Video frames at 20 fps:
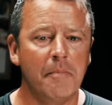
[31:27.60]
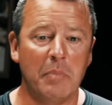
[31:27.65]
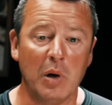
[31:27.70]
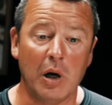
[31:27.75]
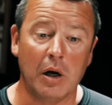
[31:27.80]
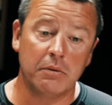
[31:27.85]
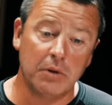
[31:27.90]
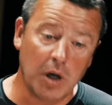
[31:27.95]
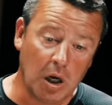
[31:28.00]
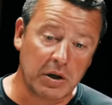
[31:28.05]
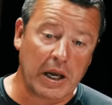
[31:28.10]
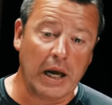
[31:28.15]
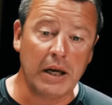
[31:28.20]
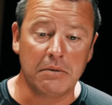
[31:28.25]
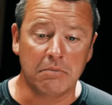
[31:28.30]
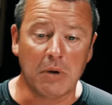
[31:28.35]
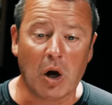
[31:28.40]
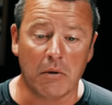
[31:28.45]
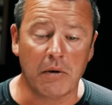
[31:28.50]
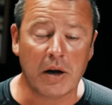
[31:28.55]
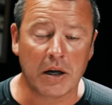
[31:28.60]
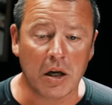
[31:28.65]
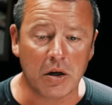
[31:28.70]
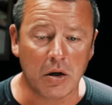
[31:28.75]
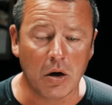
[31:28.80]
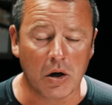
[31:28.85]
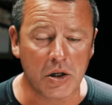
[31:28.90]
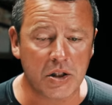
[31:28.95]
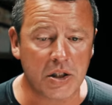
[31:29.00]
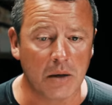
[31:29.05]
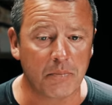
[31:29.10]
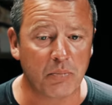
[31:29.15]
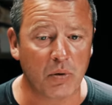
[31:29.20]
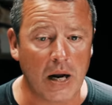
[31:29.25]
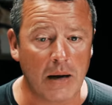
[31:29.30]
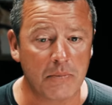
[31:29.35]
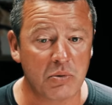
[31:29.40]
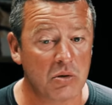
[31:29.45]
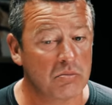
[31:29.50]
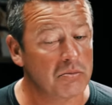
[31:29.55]
but okay, I recognise that
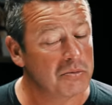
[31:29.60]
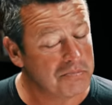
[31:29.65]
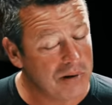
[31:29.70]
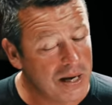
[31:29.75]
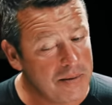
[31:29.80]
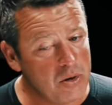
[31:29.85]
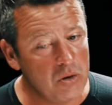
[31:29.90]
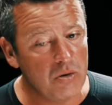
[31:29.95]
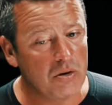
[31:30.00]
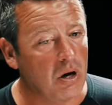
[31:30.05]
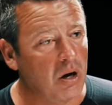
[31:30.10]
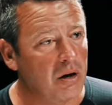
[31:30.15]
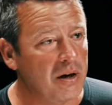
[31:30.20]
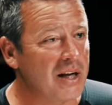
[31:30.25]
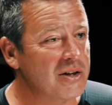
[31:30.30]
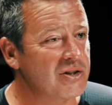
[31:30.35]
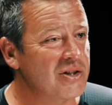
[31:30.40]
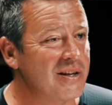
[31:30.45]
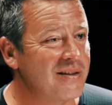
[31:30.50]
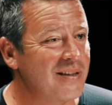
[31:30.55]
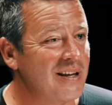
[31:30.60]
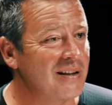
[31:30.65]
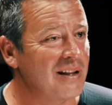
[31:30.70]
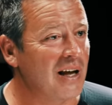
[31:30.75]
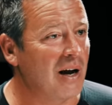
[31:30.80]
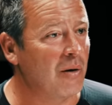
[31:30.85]
perhaps maybe you can't actually think